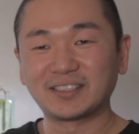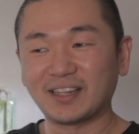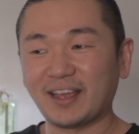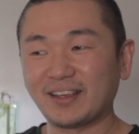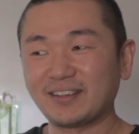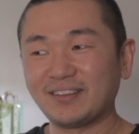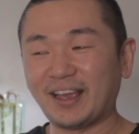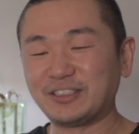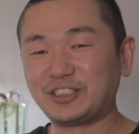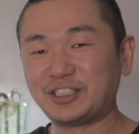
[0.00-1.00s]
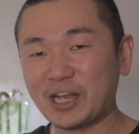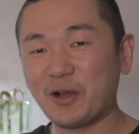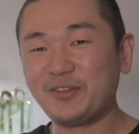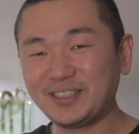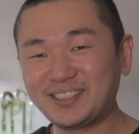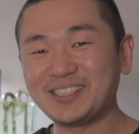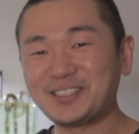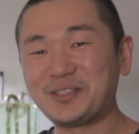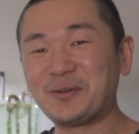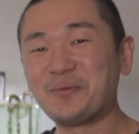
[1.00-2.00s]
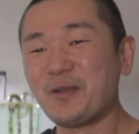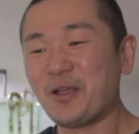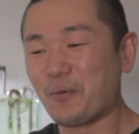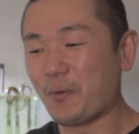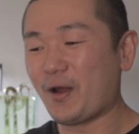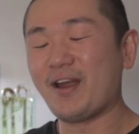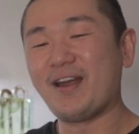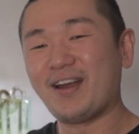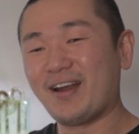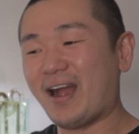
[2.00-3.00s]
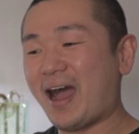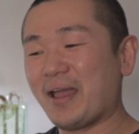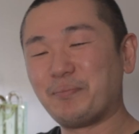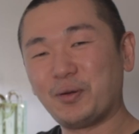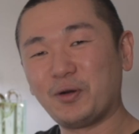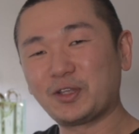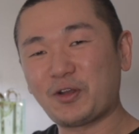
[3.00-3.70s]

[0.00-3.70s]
like a shelving system where I pull the